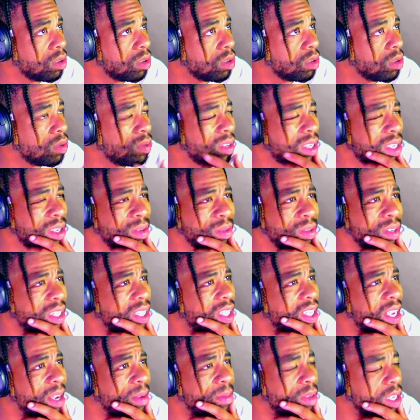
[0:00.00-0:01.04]
What
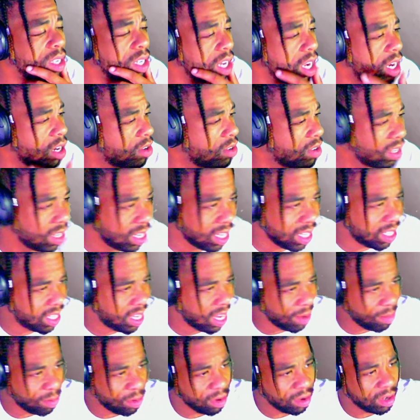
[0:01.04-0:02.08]
does that mean? I don't get
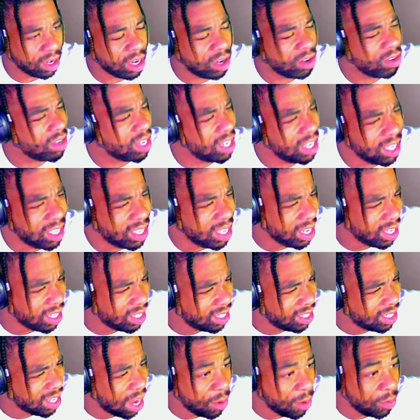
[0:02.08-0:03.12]
that part. I don't get
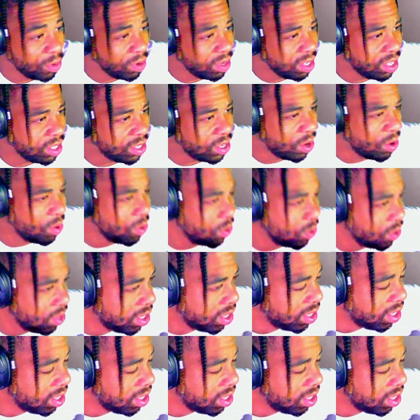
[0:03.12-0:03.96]
this. I really don't.